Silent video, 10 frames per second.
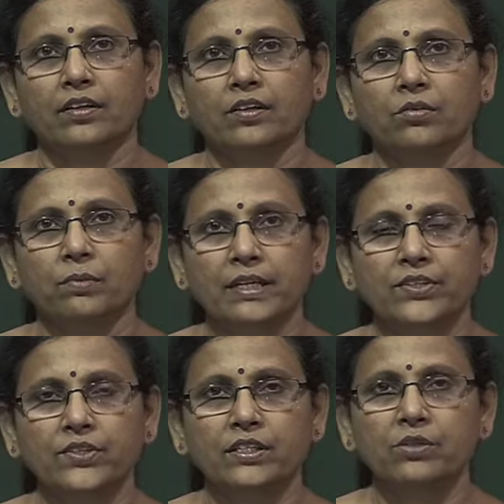
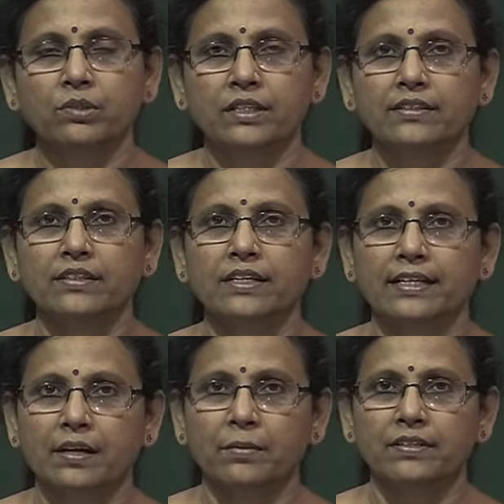which uses the
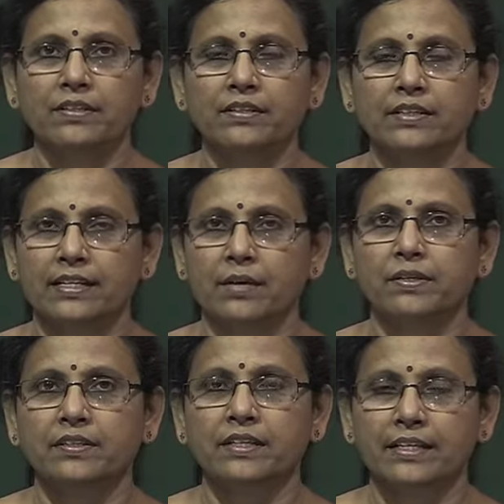
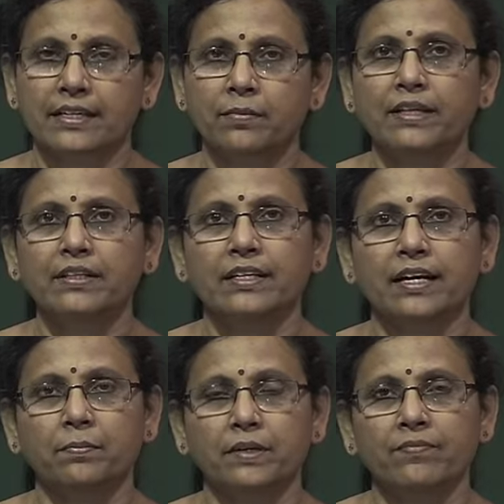database created by the
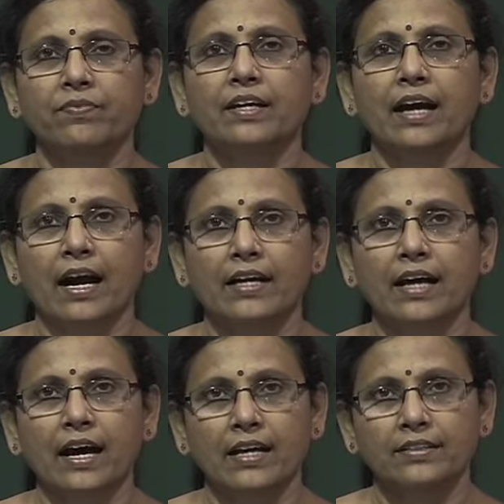ERP and
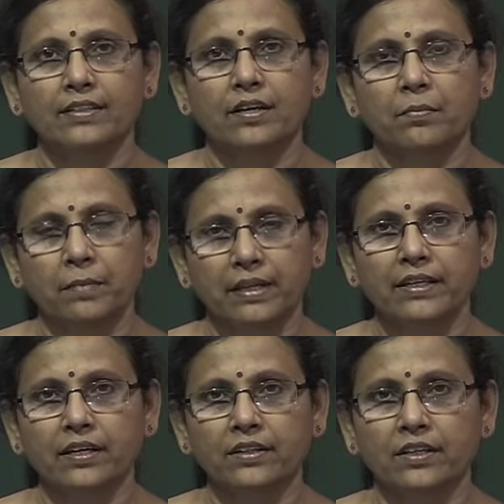has many
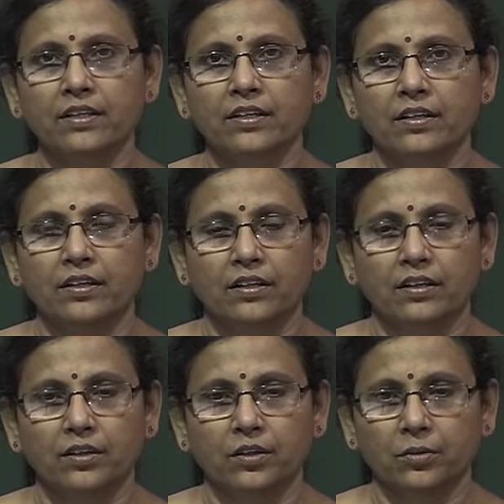other
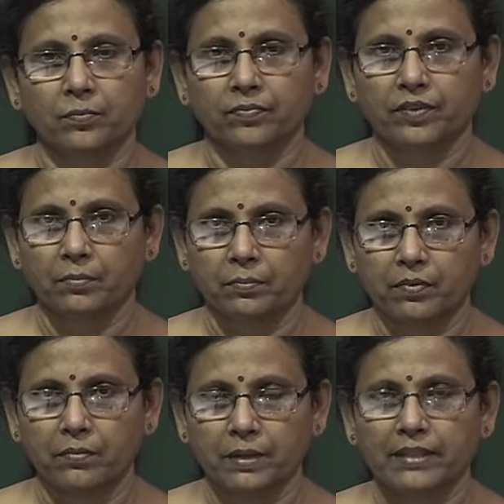
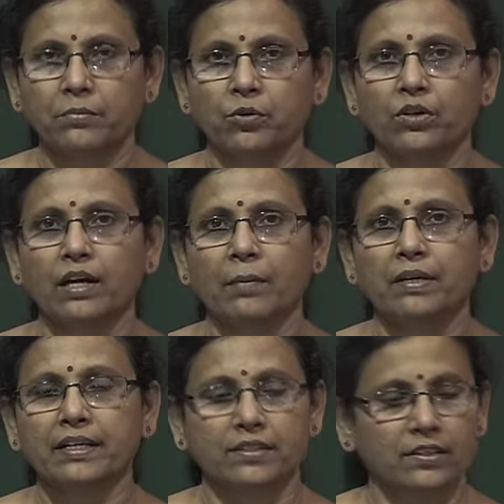many more
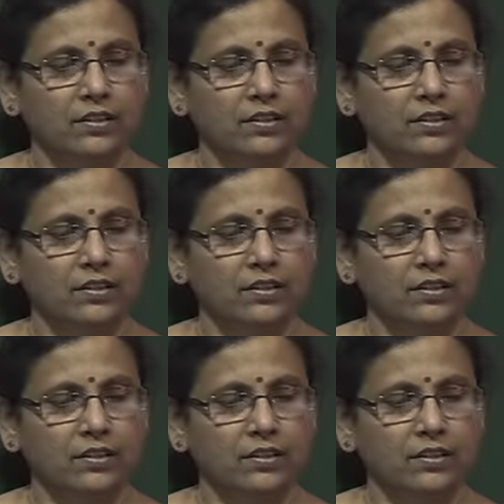application